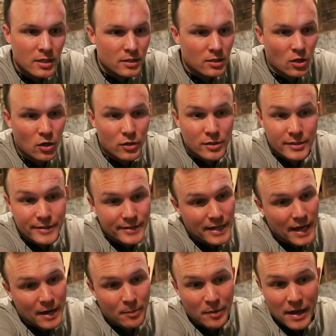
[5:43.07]
as long as it's
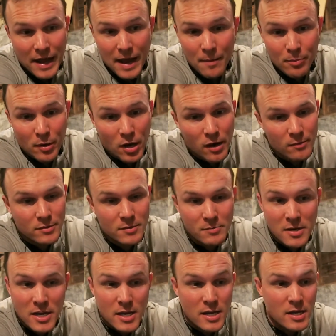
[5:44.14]
got a cat pump, to
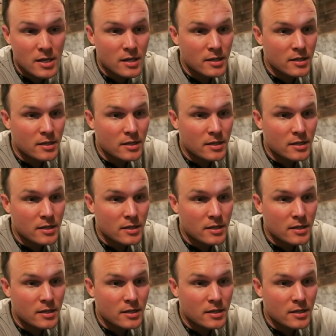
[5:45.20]
me,